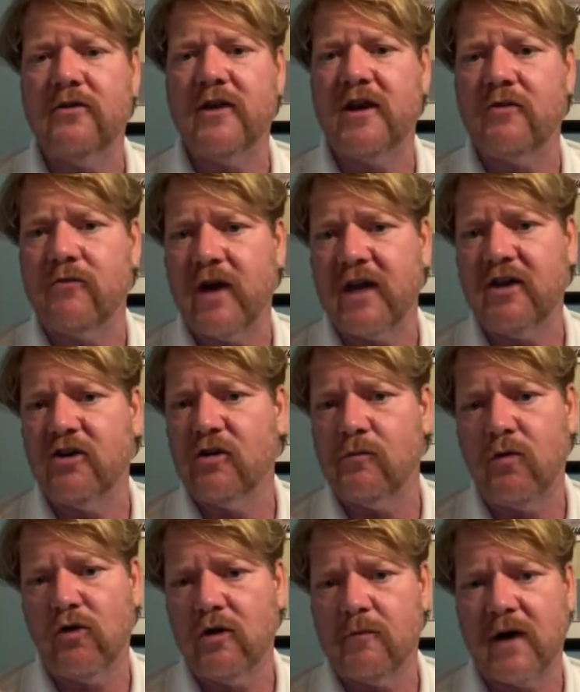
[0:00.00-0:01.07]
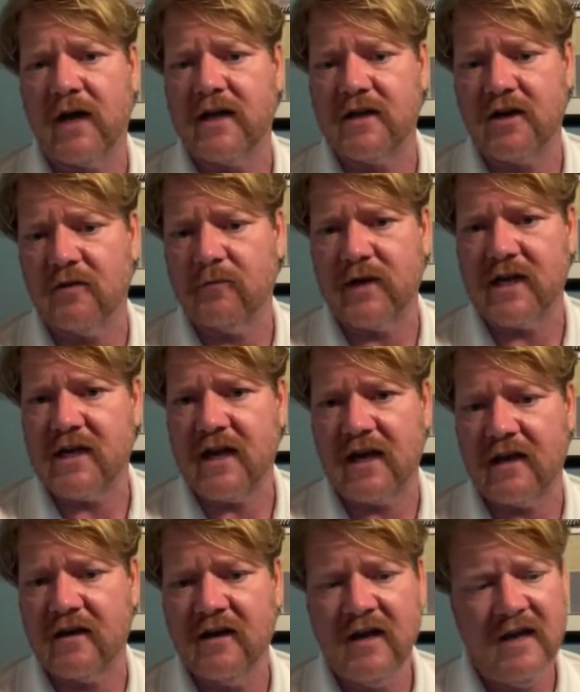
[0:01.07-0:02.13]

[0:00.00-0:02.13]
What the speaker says: than a regular porta potty company can.